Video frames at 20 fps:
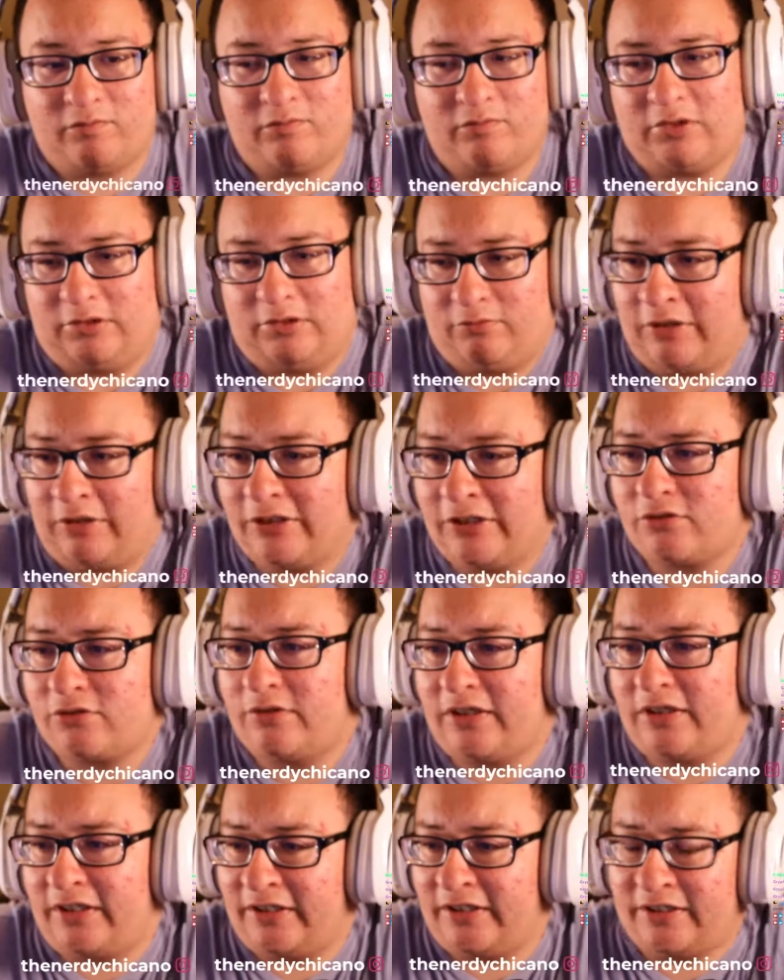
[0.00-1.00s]
Rachel
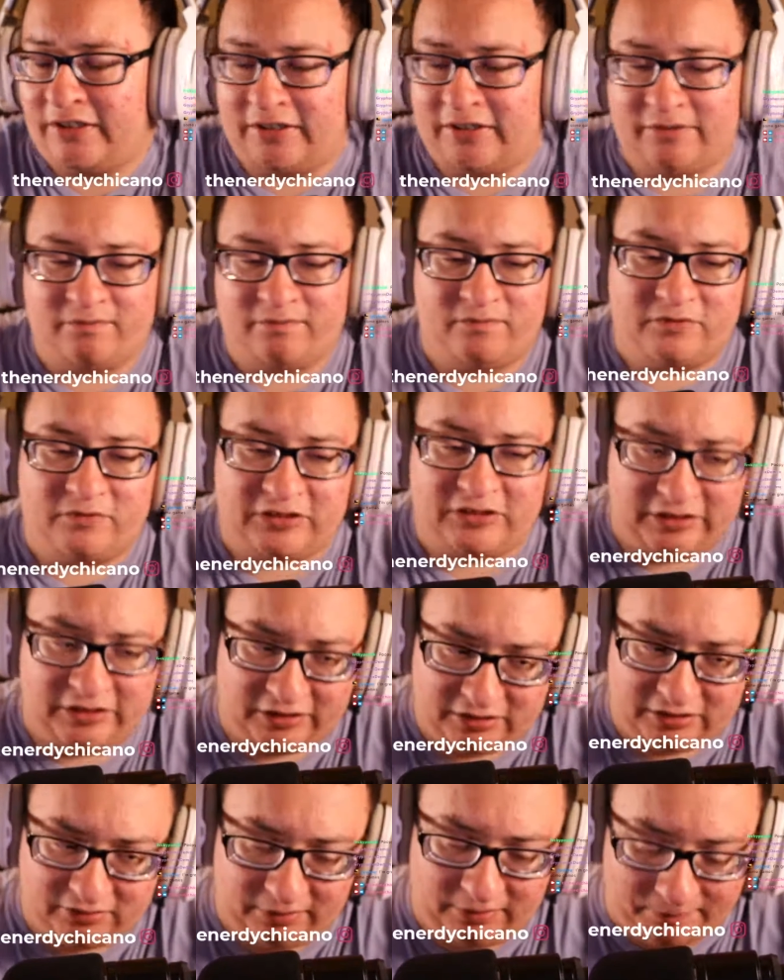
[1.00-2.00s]
and I kind of
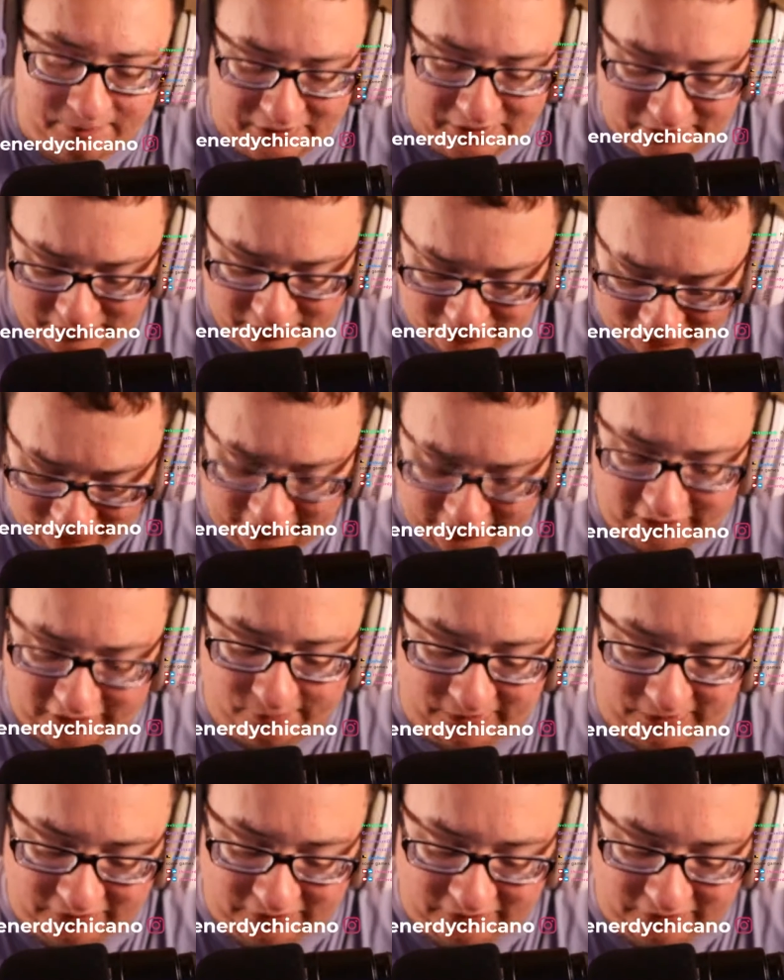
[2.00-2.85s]
have been talking about